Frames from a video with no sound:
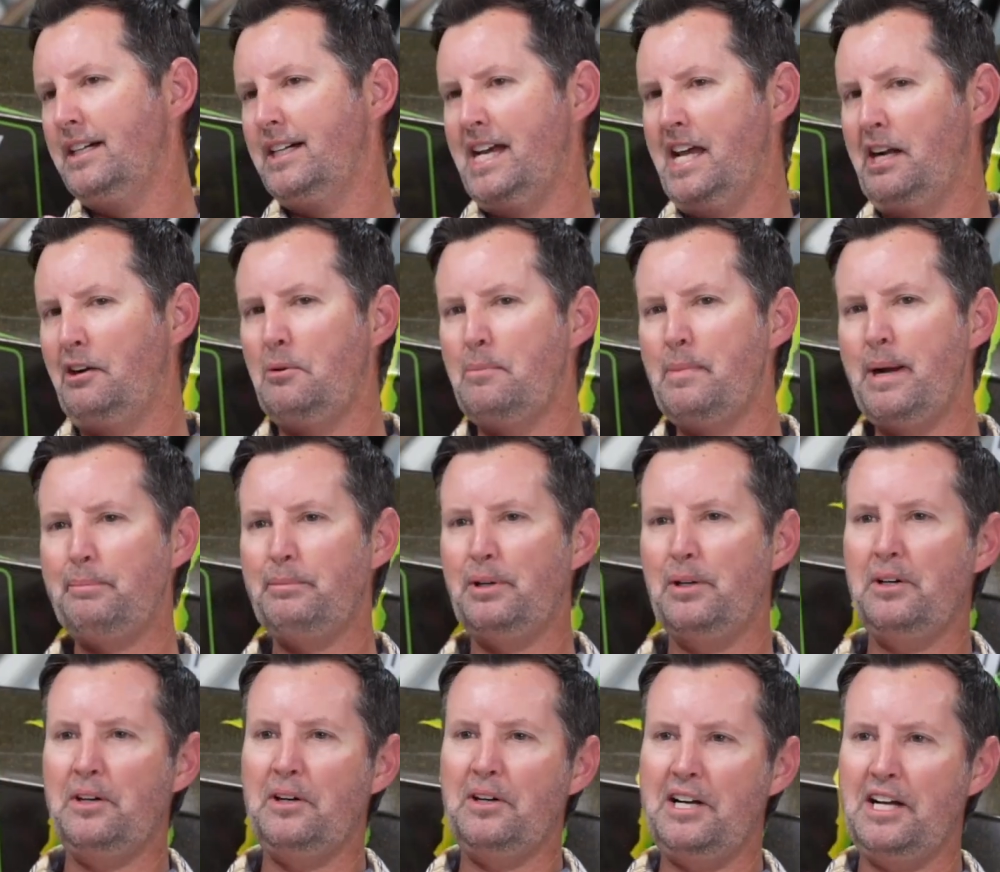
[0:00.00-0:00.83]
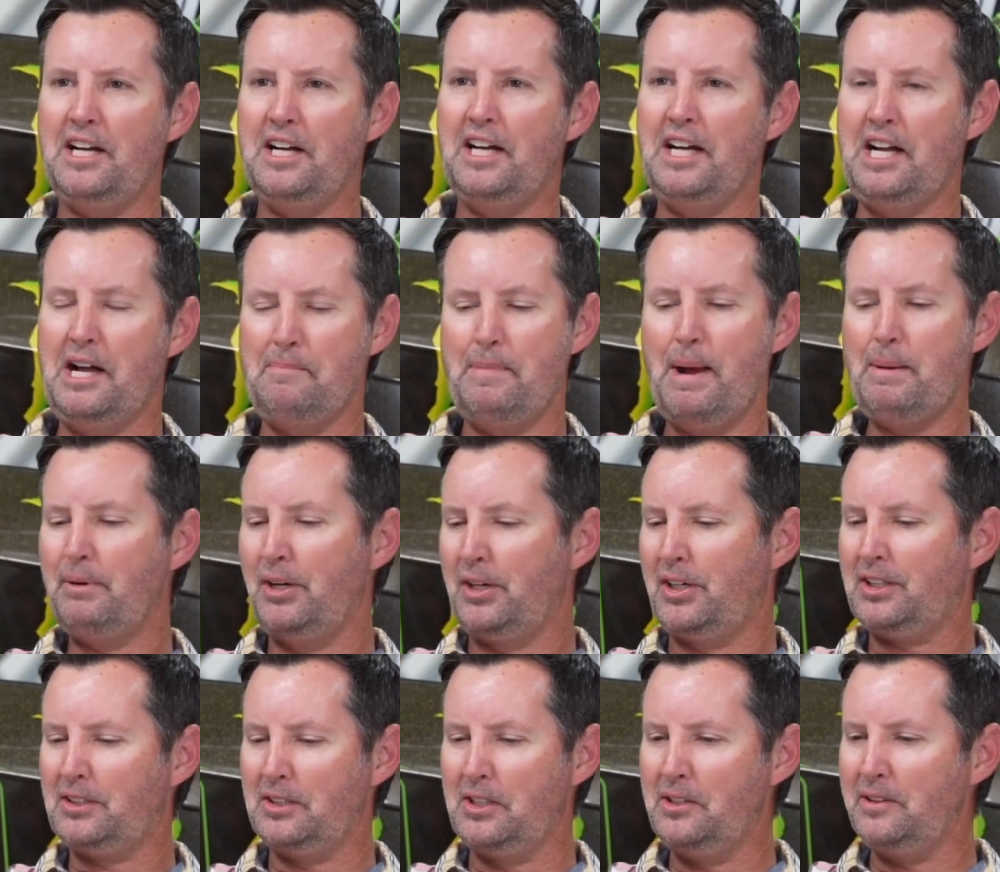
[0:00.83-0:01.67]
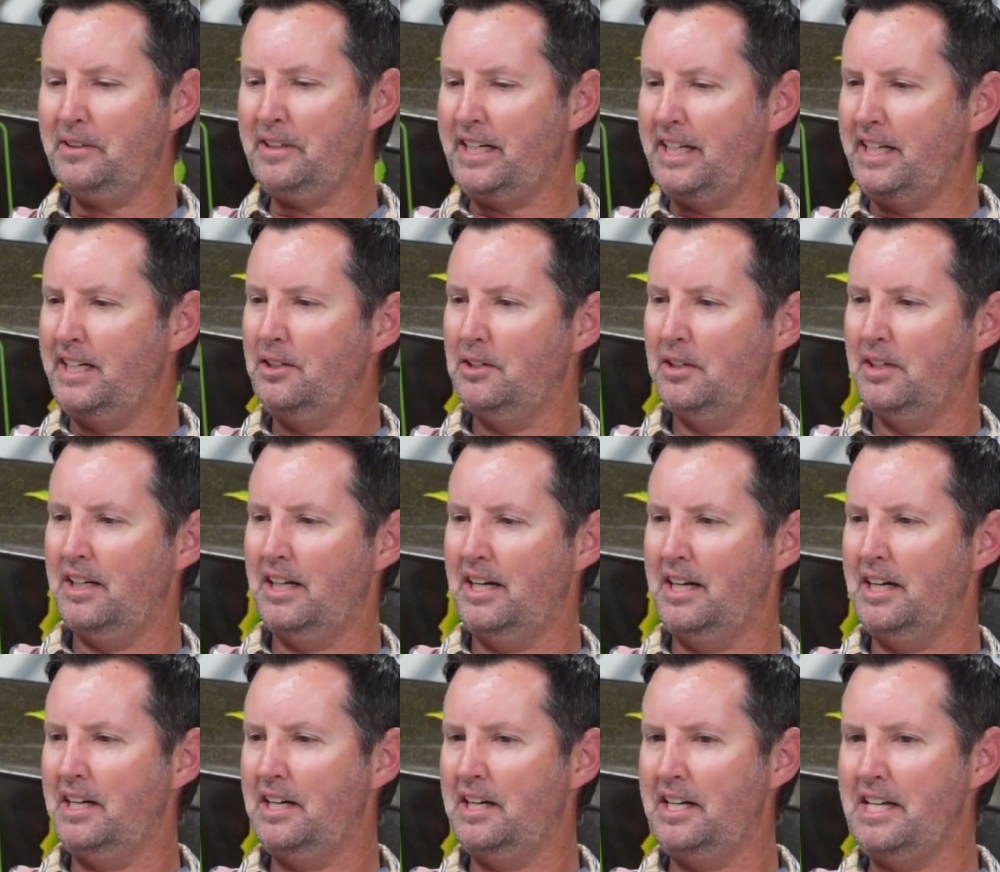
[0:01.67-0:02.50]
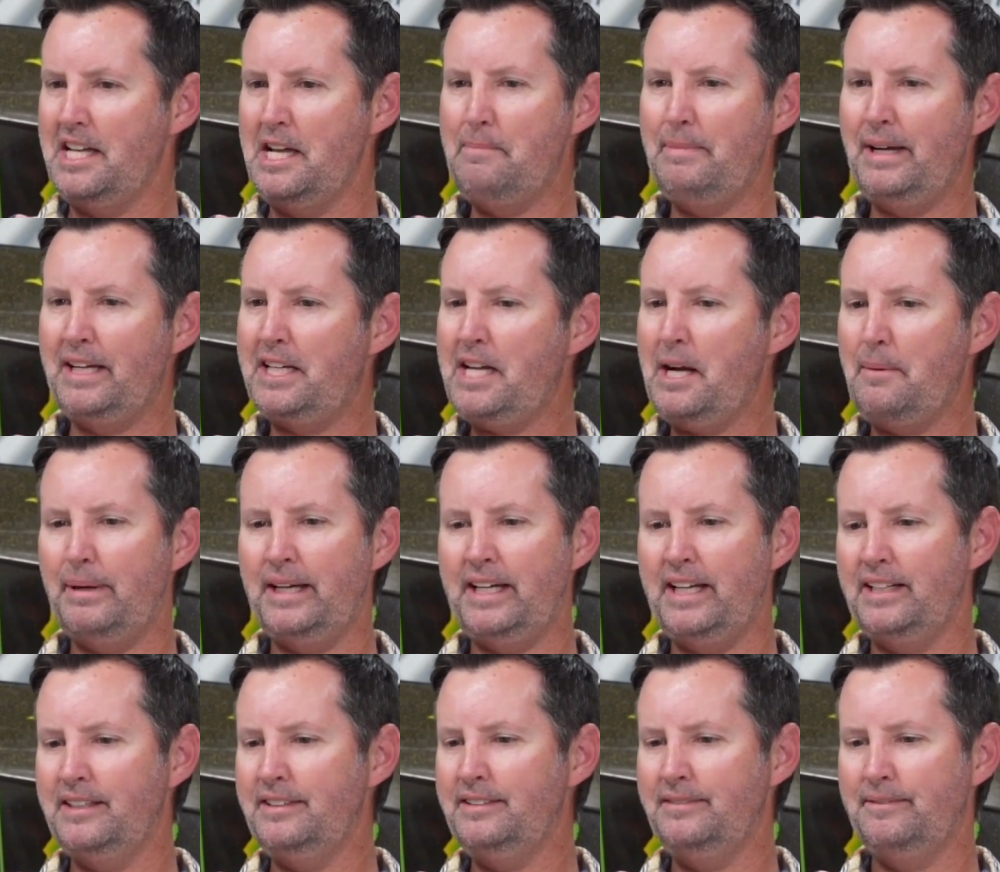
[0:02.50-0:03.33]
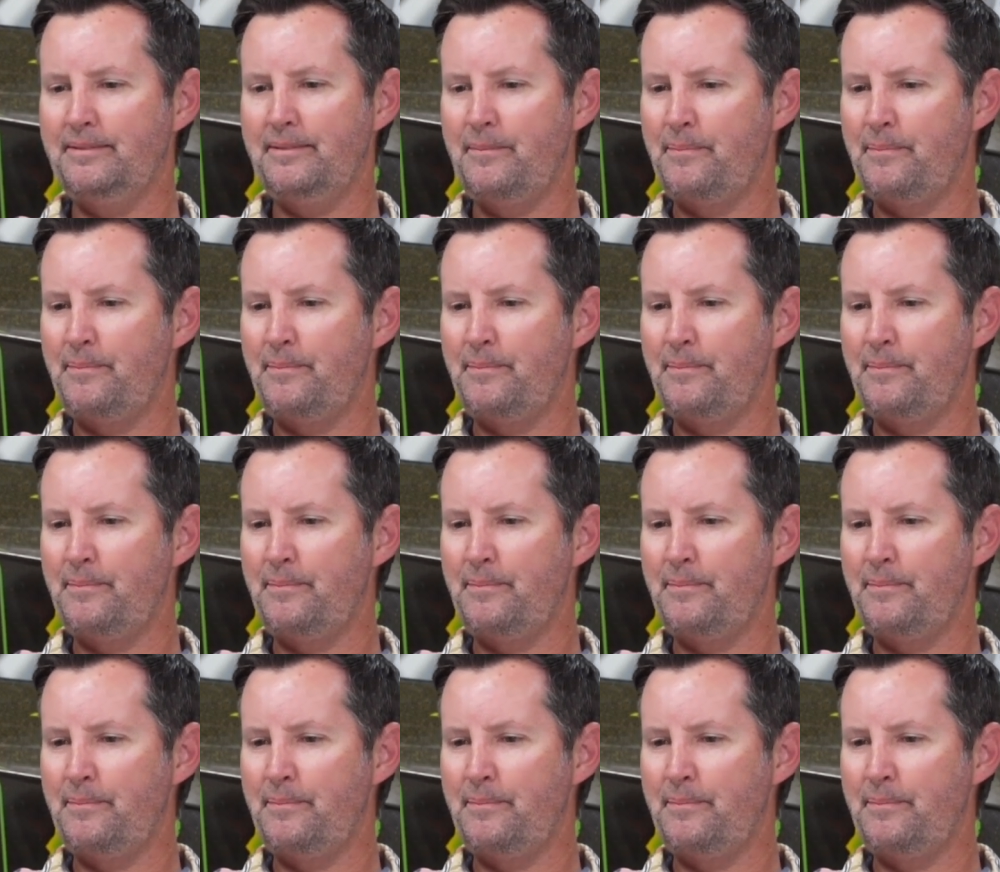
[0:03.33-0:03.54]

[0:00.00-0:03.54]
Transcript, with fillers: And I remember, I remember clearly uh, Emig coming in.